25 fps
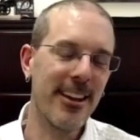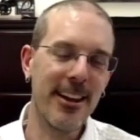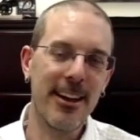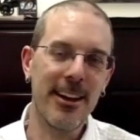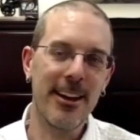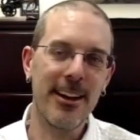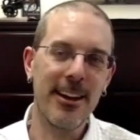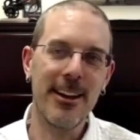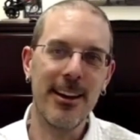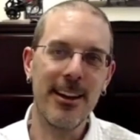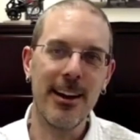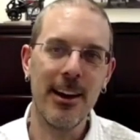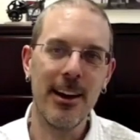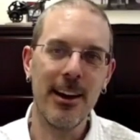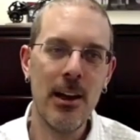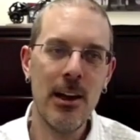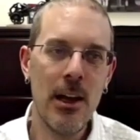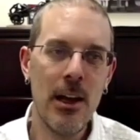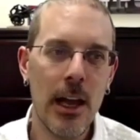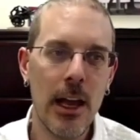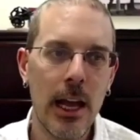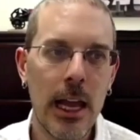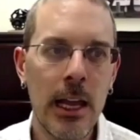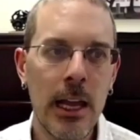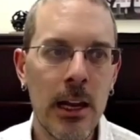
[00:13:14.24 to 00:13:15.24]
Yeah.
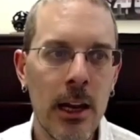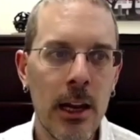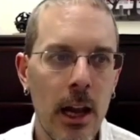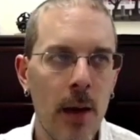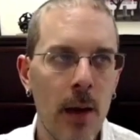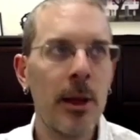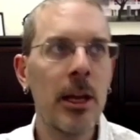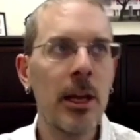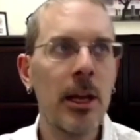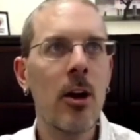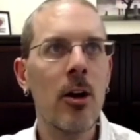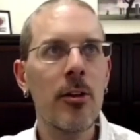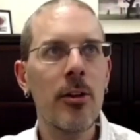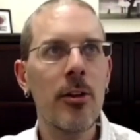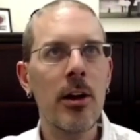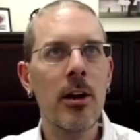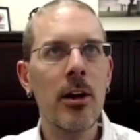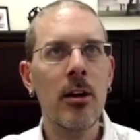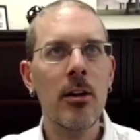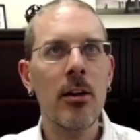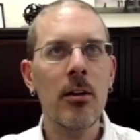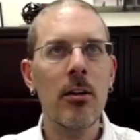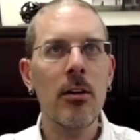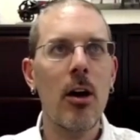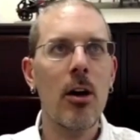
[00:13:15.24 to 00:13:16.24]
And I mean, are
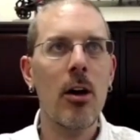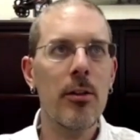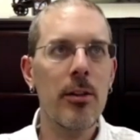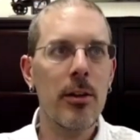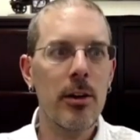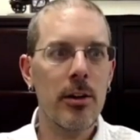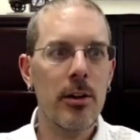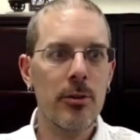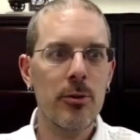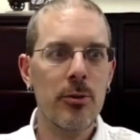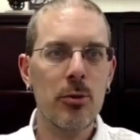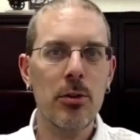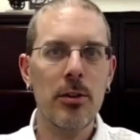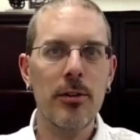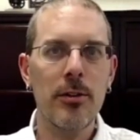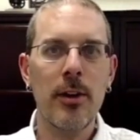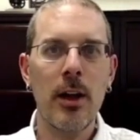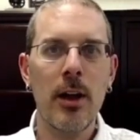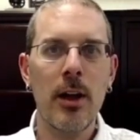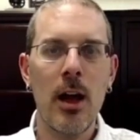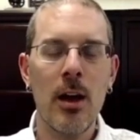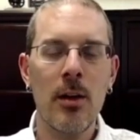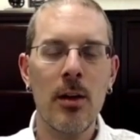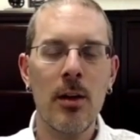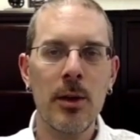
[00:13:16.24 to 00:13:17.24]
there sort of
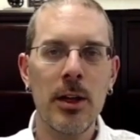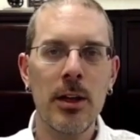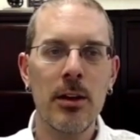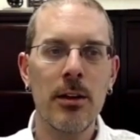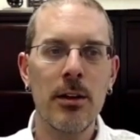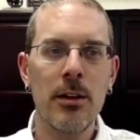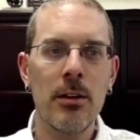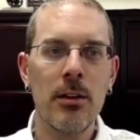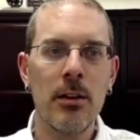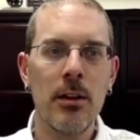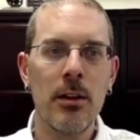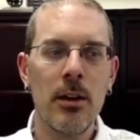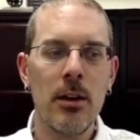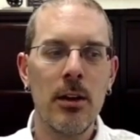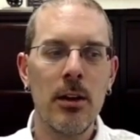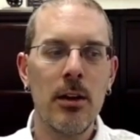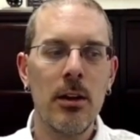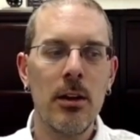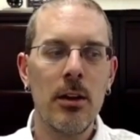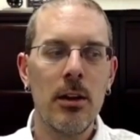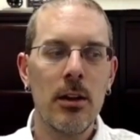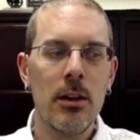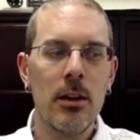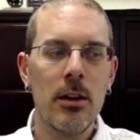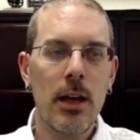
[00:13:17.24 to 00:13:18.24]
common
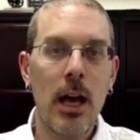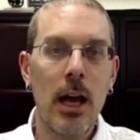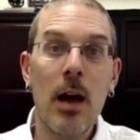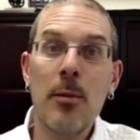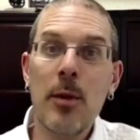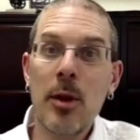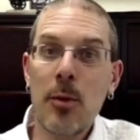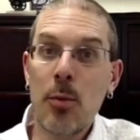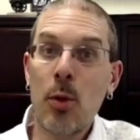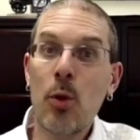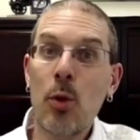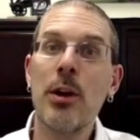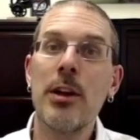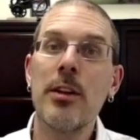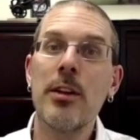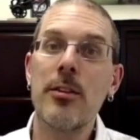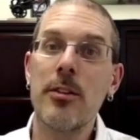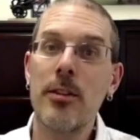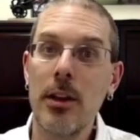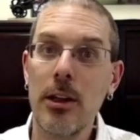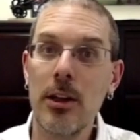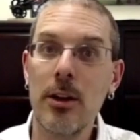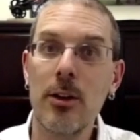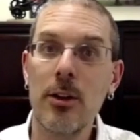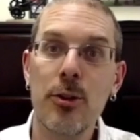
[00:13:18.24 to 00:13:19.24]
points
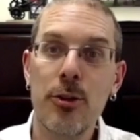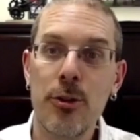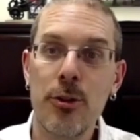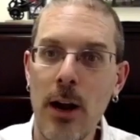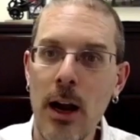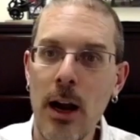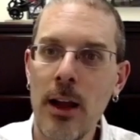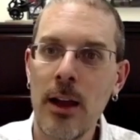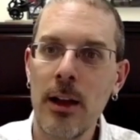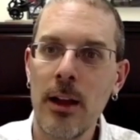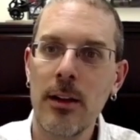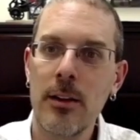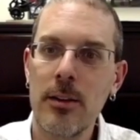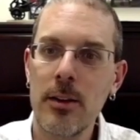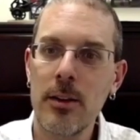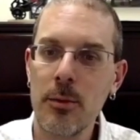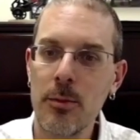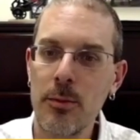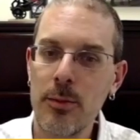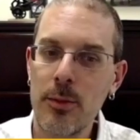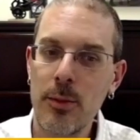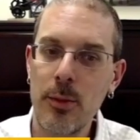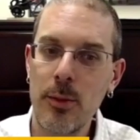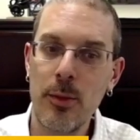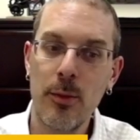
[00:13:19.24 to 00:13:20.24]
that you're trying
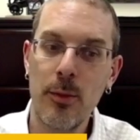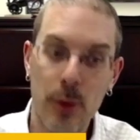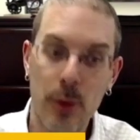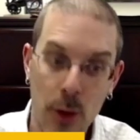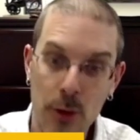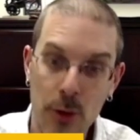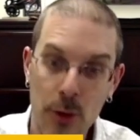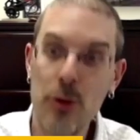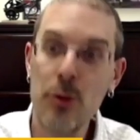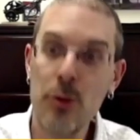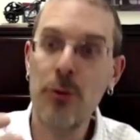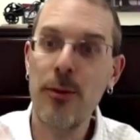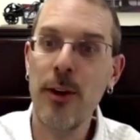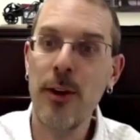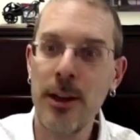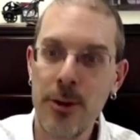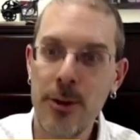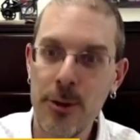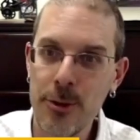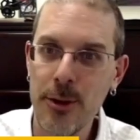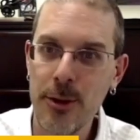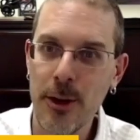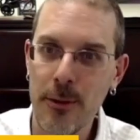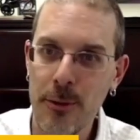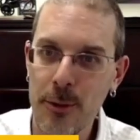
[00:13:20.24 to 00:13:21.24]
to, you find
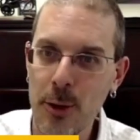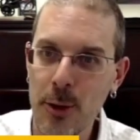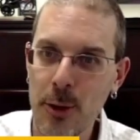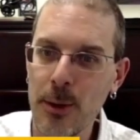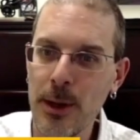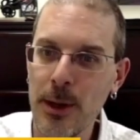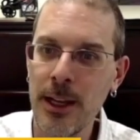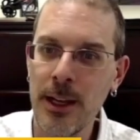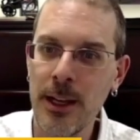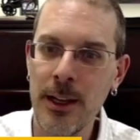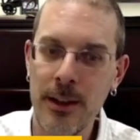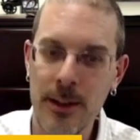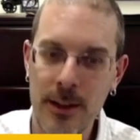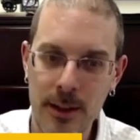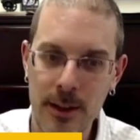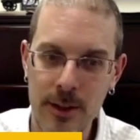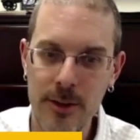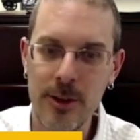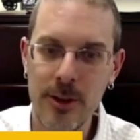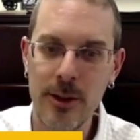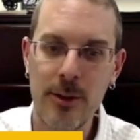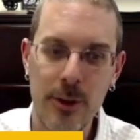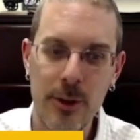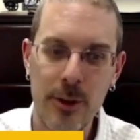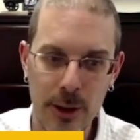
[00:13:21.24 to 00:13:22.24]
yourself going in
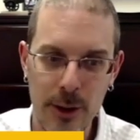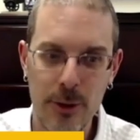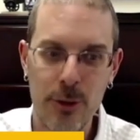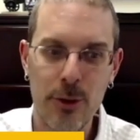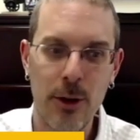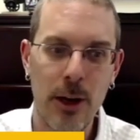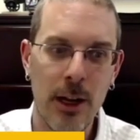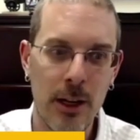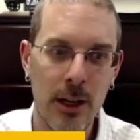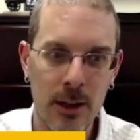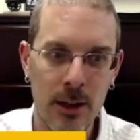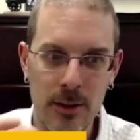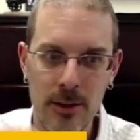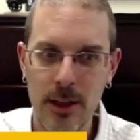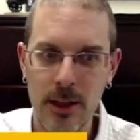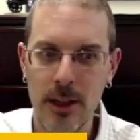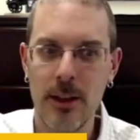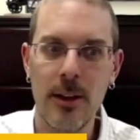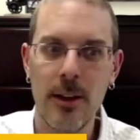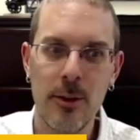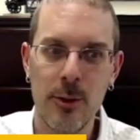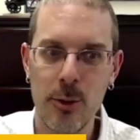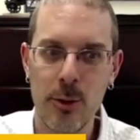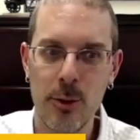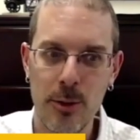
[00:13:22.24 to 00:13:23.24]
consistently trying to say,
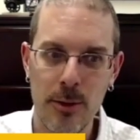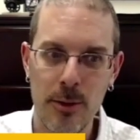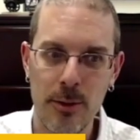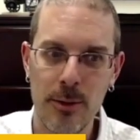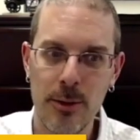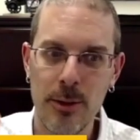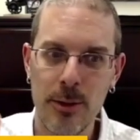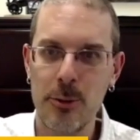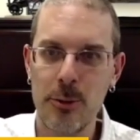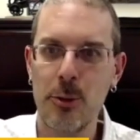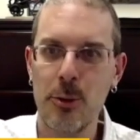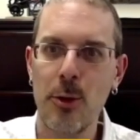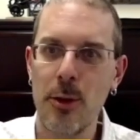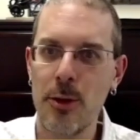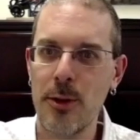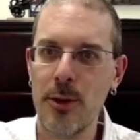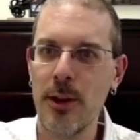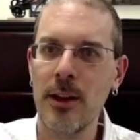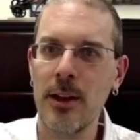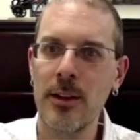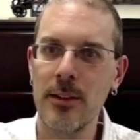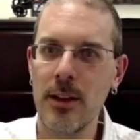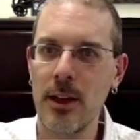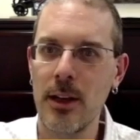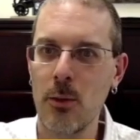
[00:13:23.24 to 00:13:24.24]
these are the
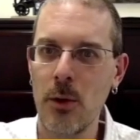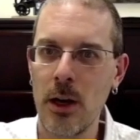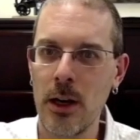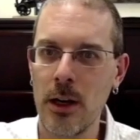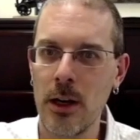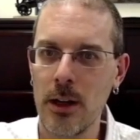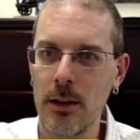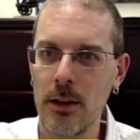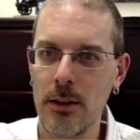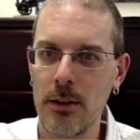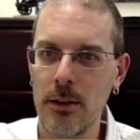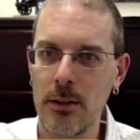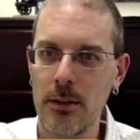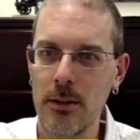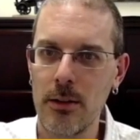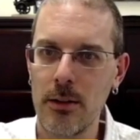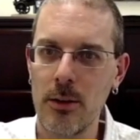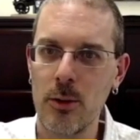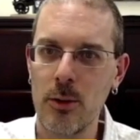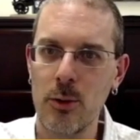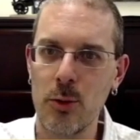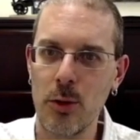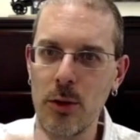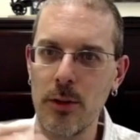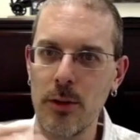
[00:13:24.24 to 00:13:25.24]
things I want to
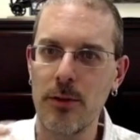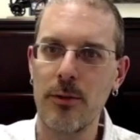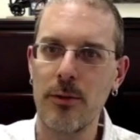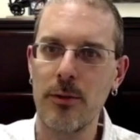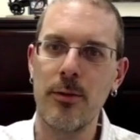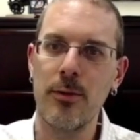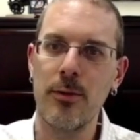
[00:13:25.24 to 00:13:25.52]
sort of,